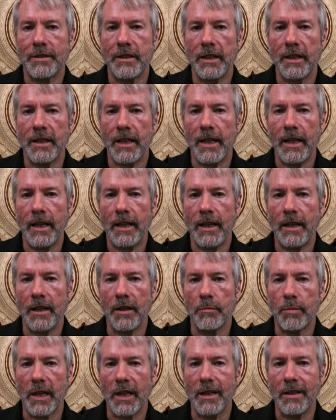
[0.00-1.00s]

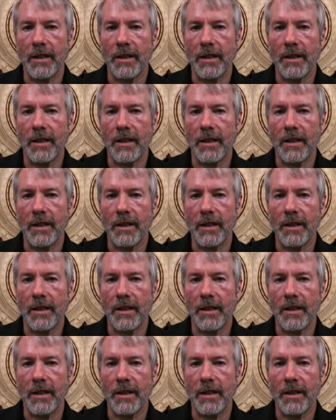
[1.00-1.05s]
decayed by